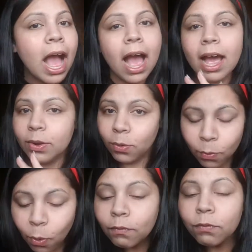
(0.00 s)
I
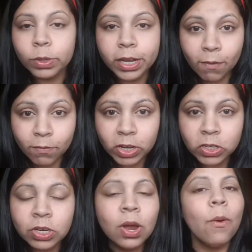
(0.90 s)
don't want full coverage,
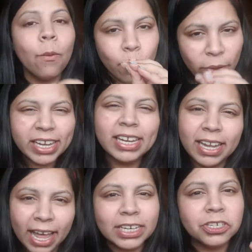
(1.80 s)
very
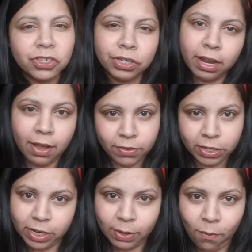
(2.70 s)
light sheer
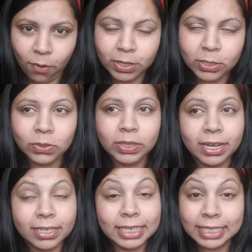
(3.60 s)
coverage I want, so
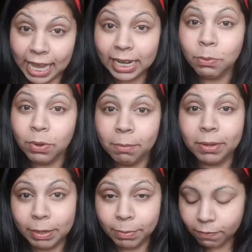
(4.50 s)
that is exactly what I'm
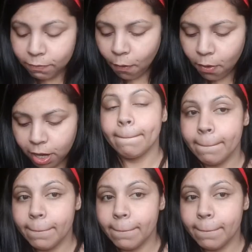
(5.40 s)
aiming for.